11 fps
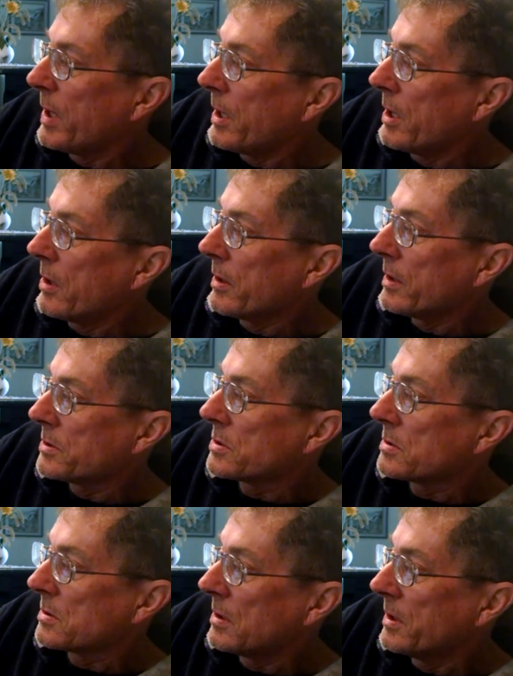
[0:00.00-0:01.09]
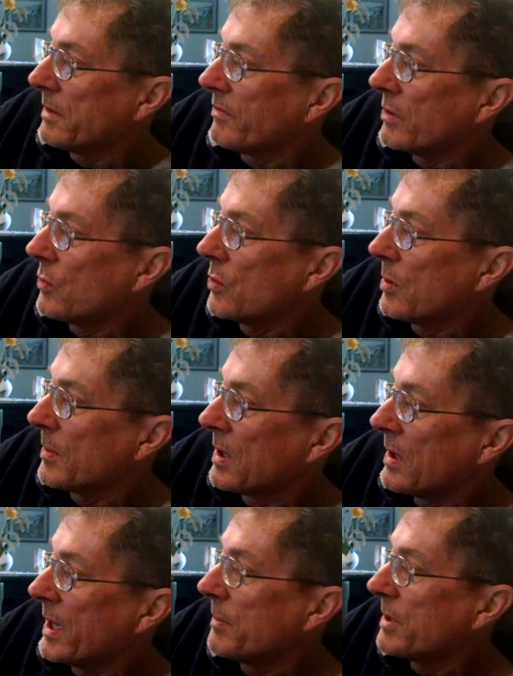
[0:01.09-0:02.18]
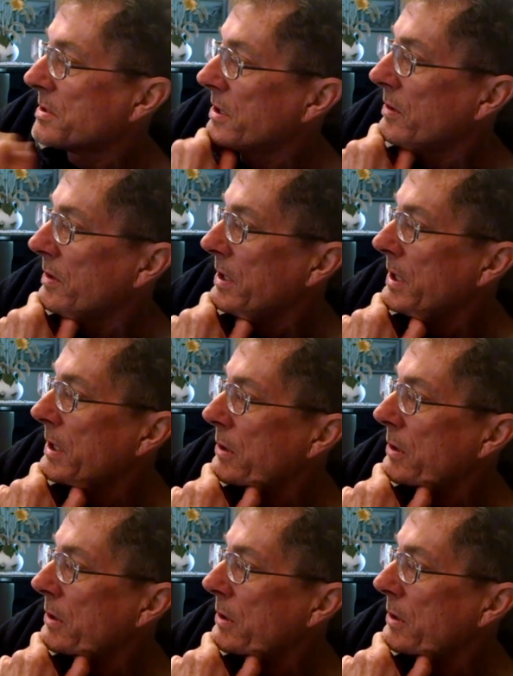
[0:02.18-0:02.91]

Parrots live in warm climates near the